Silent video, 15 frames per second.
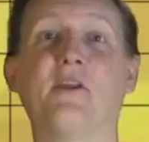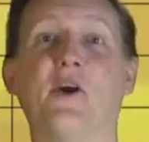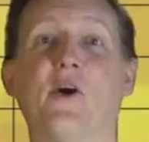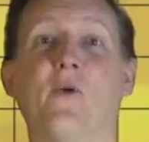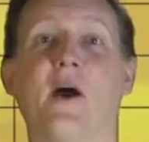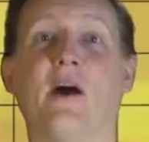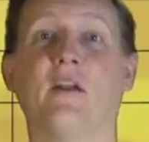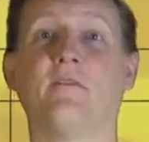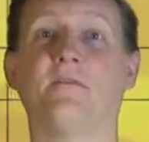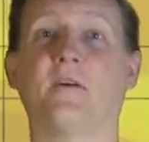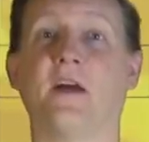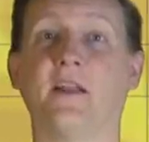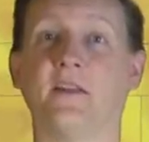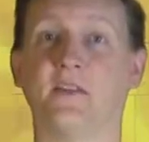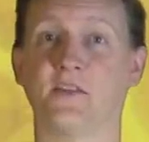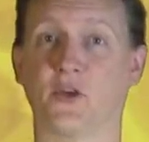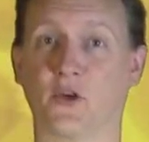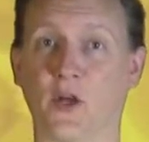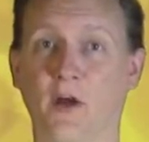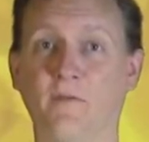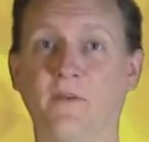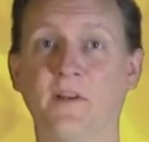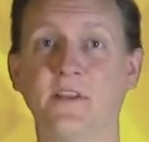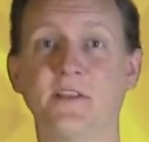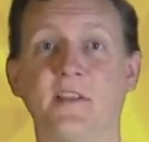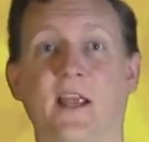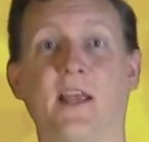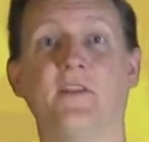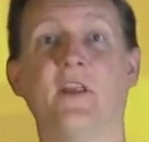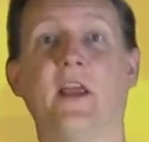you know how to find the circumference
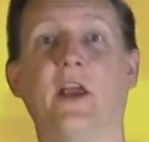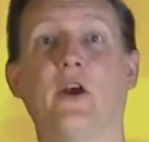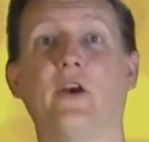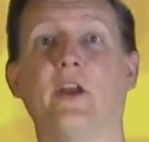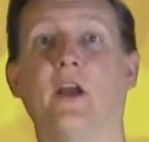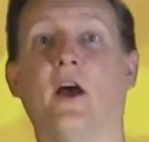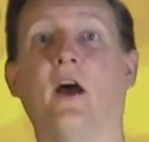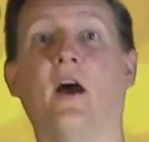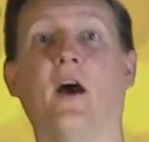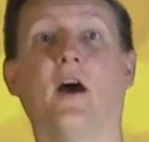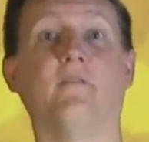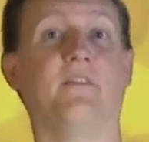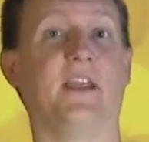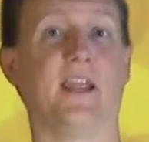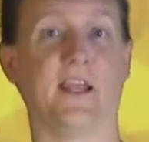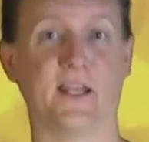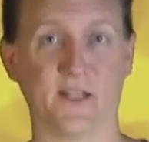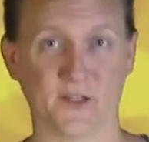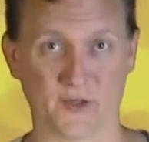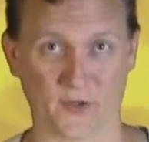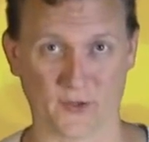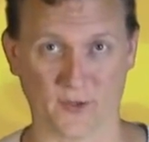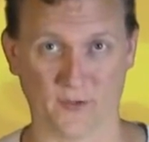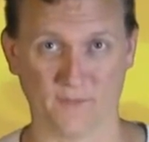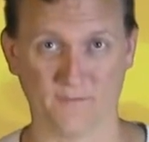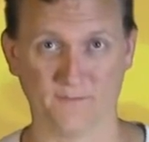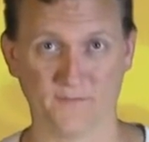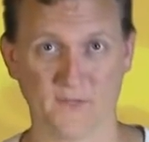and the area of any circle.